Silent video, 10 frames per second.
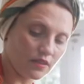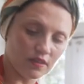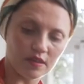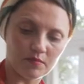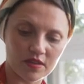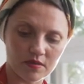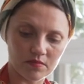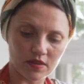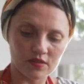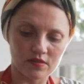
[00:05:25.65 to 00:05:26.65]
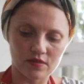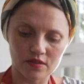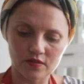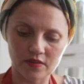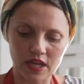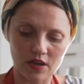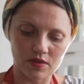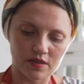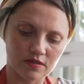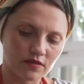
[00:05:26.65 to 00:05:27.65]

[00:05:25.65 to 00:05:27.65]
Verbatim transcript: dip them into this flour